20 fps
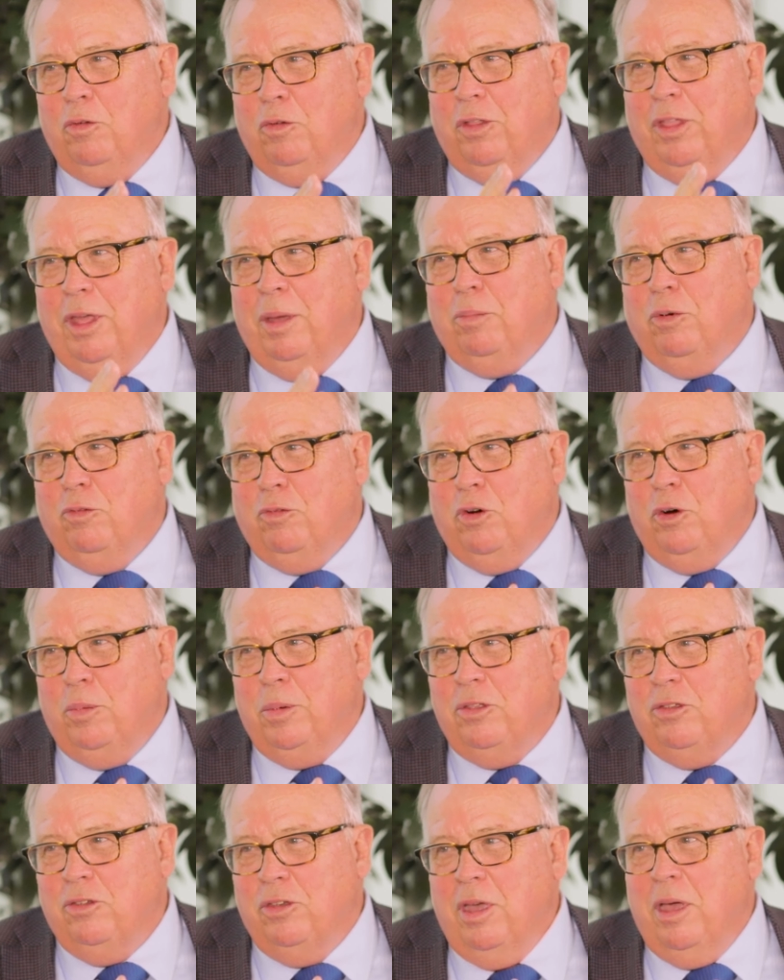for their
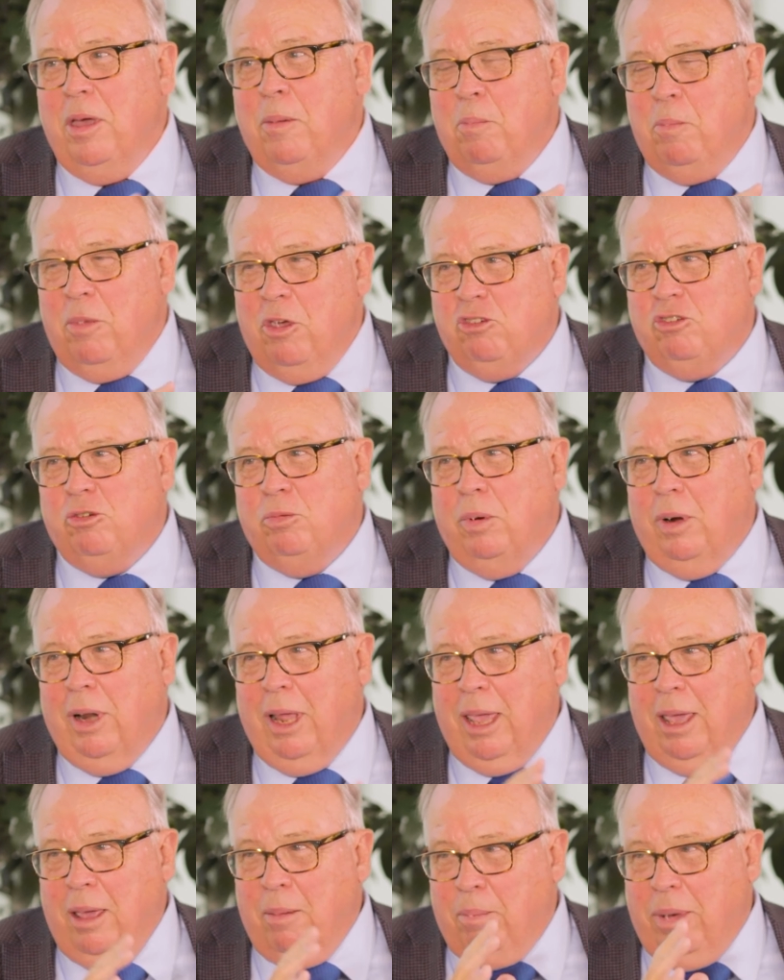performance,
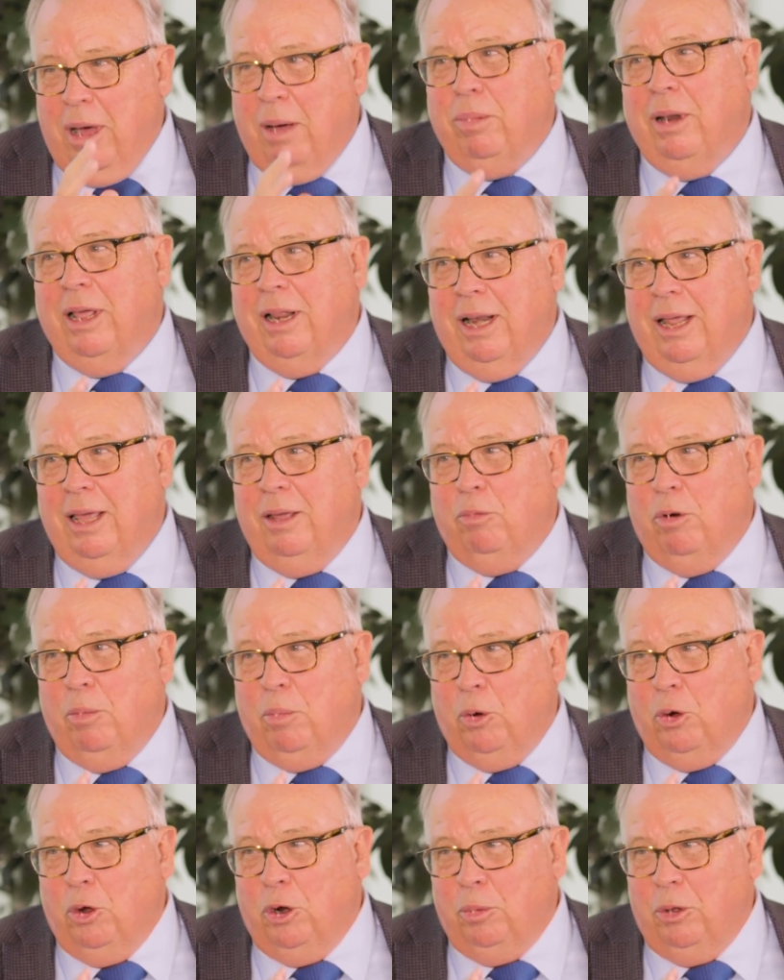measurably, publicly
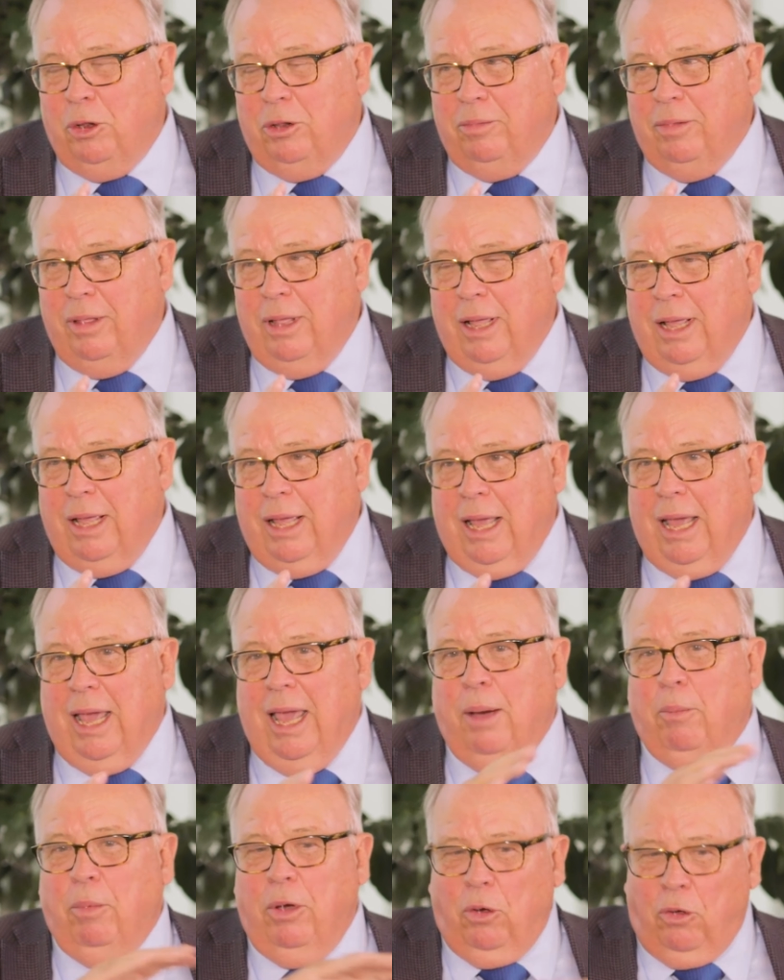reportable,
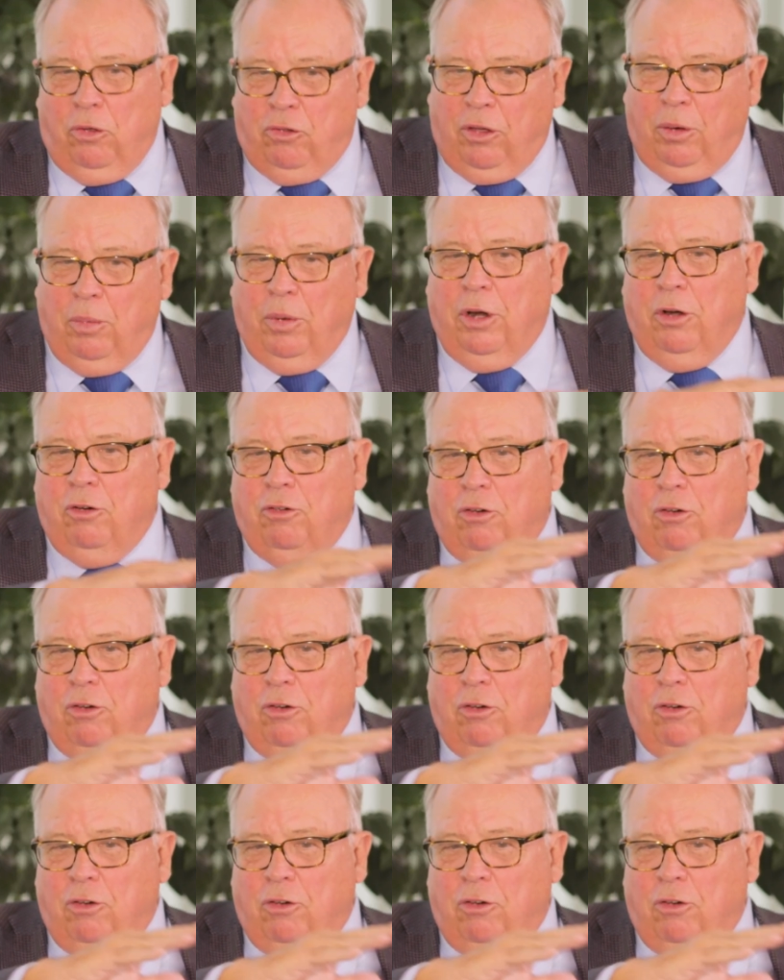and we also want to